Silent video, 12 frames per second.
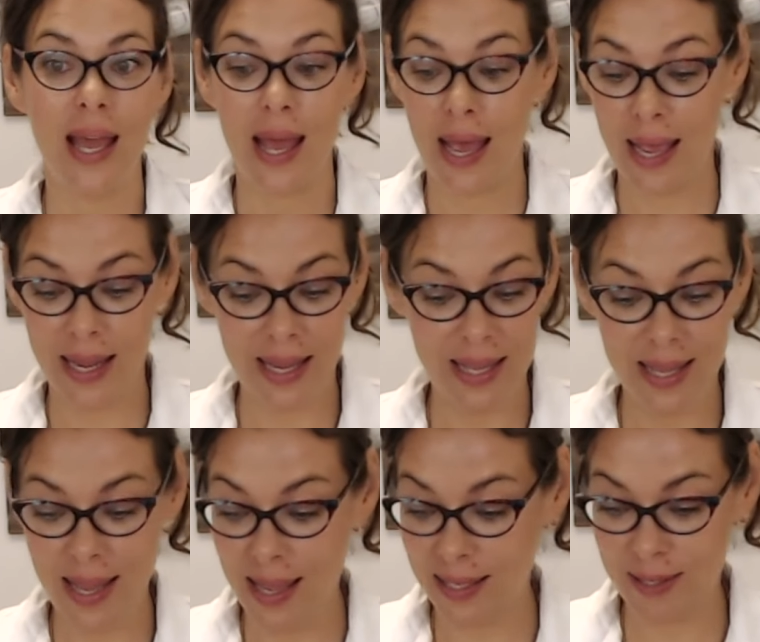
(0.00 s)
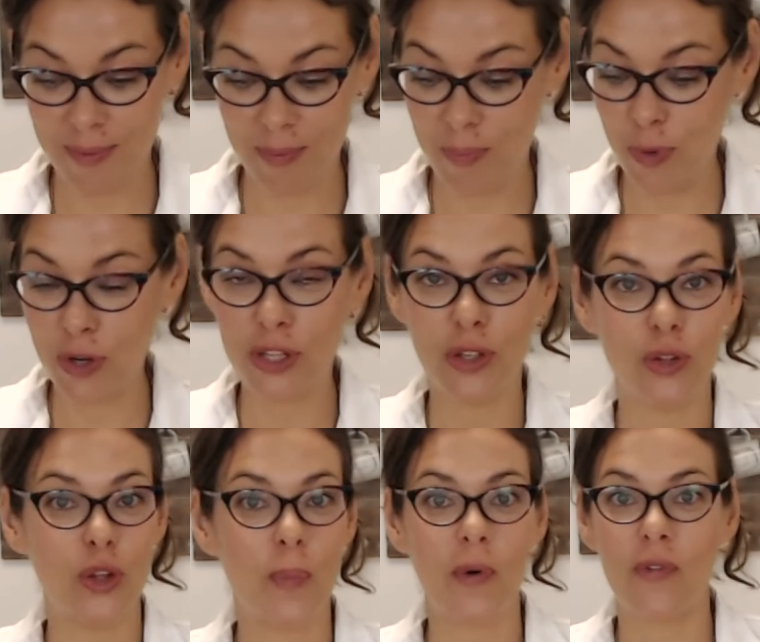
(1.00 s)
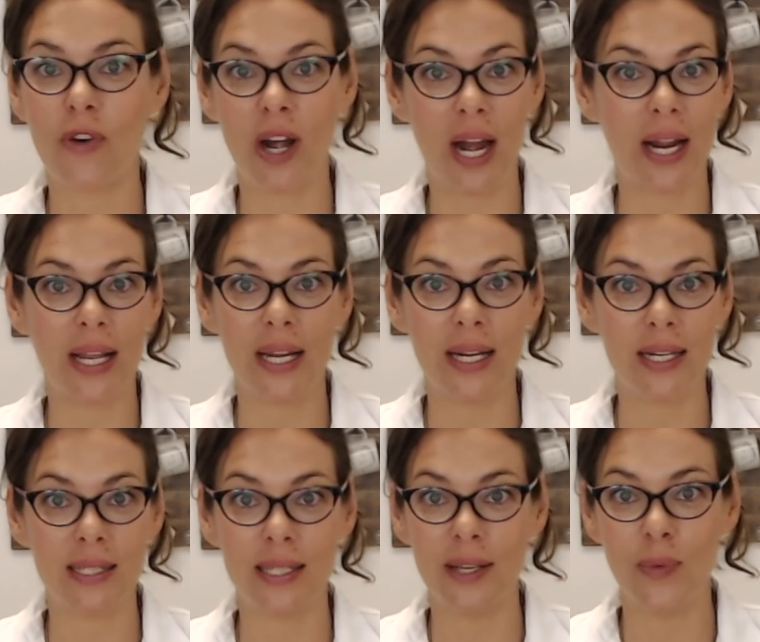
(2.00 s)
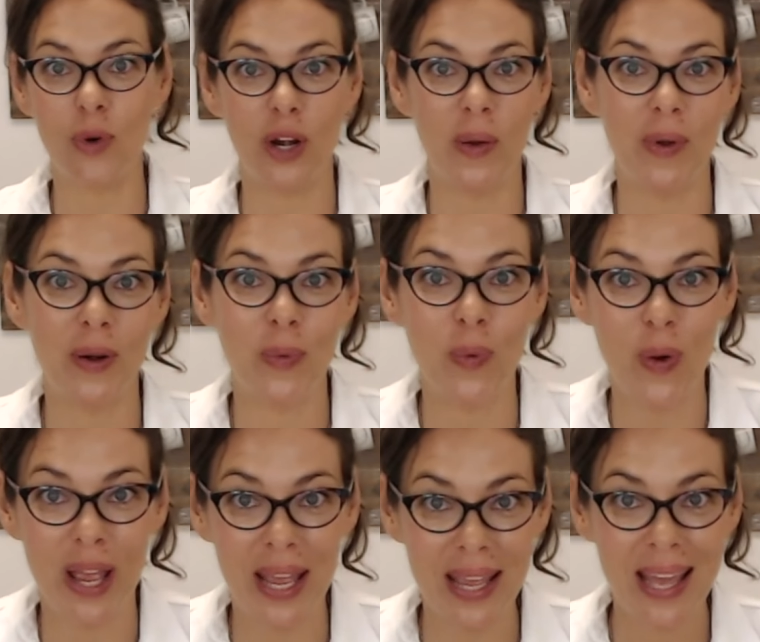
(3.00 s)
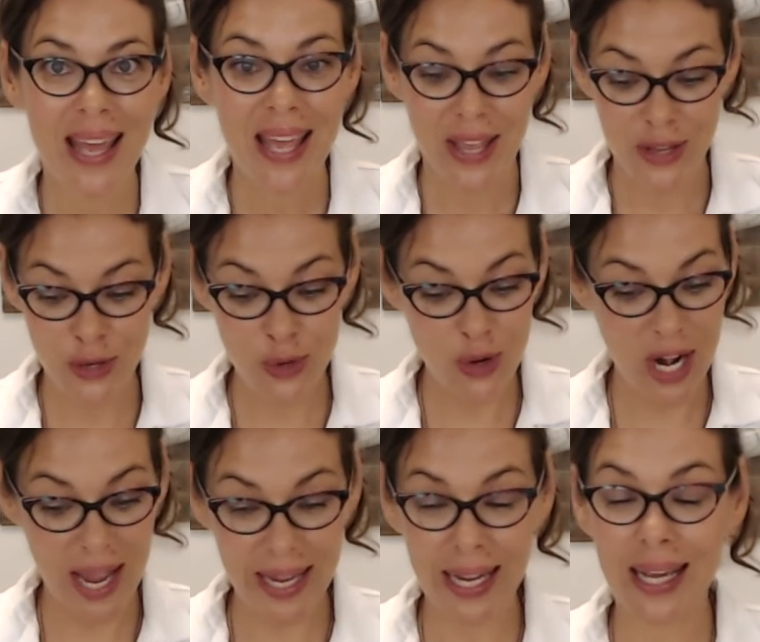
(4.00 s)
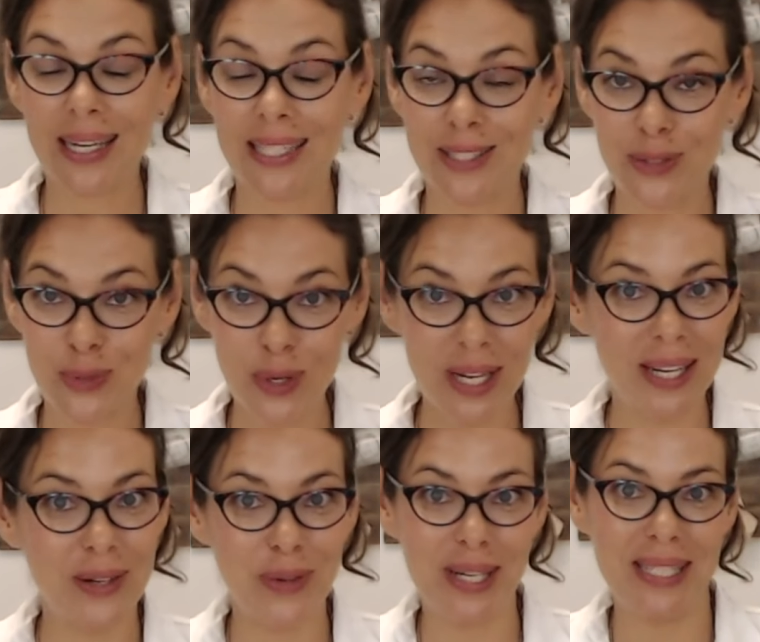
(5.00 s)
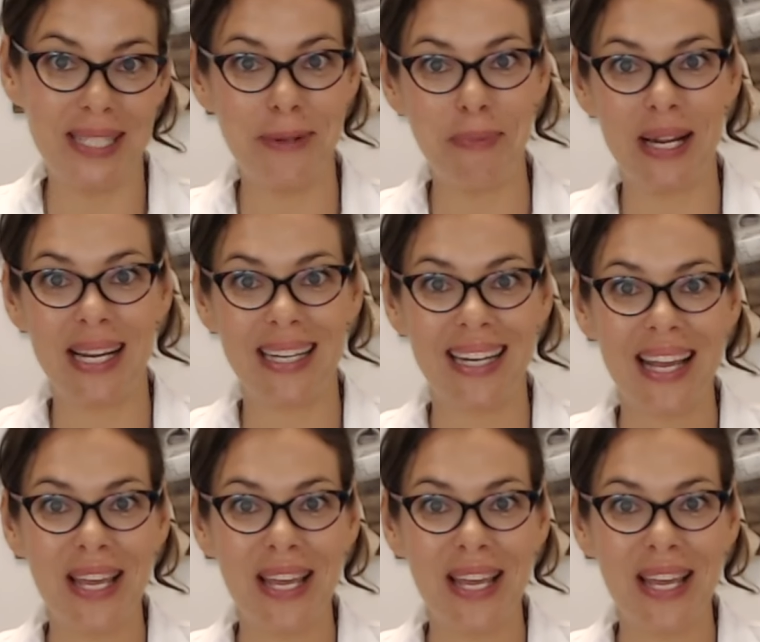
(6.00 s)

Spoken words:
I can just put it on top of crackers in whatever way you like, and it's really, really similar